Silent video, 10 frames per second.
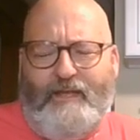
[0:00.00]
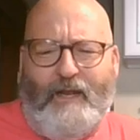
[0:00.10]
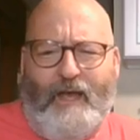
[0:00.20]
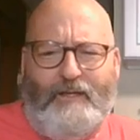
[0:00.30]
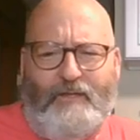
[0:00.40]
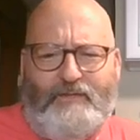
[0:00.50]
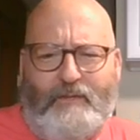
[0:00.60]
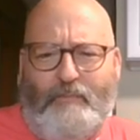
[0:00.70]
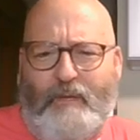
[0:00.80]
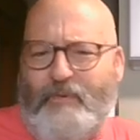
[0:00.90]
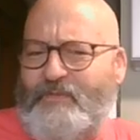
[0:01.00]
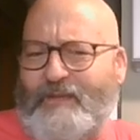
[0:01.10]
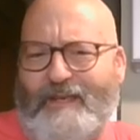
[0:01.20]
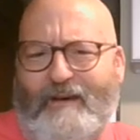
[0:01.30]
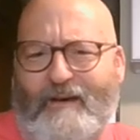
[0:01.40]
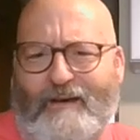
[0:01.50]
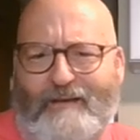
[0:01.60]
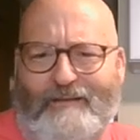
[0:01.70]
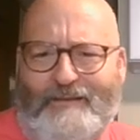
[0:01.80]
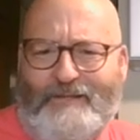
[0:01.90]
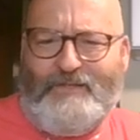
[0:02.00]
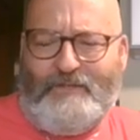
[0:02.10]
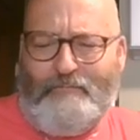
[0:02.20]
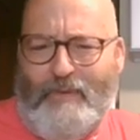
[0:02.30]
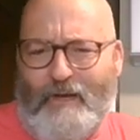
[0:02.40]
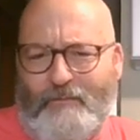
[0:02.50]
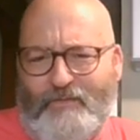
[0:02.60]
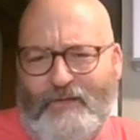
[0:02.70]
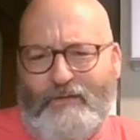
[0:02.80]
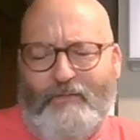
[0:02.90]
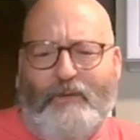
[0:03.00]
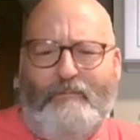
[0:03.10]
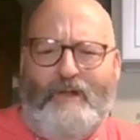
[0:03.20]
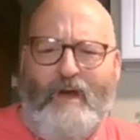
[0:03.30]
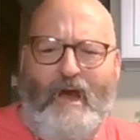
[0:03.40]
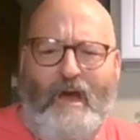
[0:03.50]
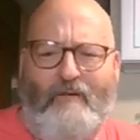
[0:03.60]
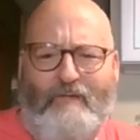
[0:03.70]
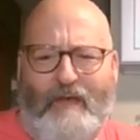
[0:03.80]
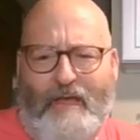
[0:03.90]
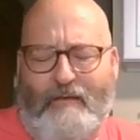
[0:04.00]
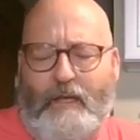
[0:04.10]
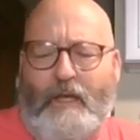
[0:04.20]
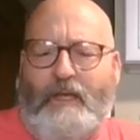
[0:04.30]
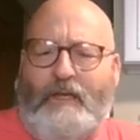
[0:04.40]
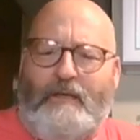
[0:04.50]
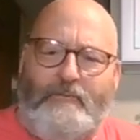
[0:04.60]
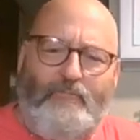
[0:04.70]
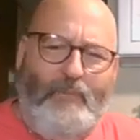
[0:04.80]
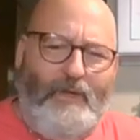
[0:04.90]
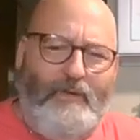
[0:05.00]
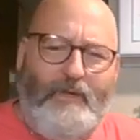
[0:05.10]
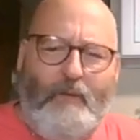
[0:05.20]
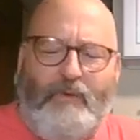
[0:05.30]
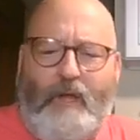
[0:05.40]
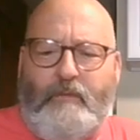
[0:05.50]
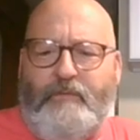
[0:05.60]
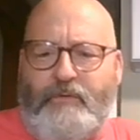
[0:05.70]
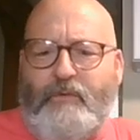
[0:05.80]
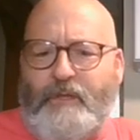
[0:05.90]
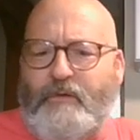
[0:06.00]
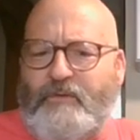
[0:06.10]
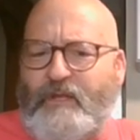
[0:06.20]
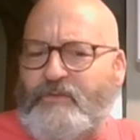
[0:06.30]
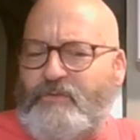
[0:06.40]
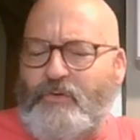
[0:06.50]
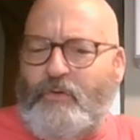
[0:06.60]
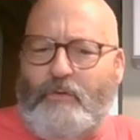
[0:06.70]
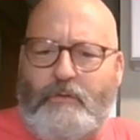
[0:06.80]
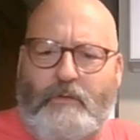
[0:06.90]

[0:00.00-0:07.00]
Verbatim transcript: you I know some people say, oh, they're just bums, they're going to rip me off. well, there are probably a few of those, that's true.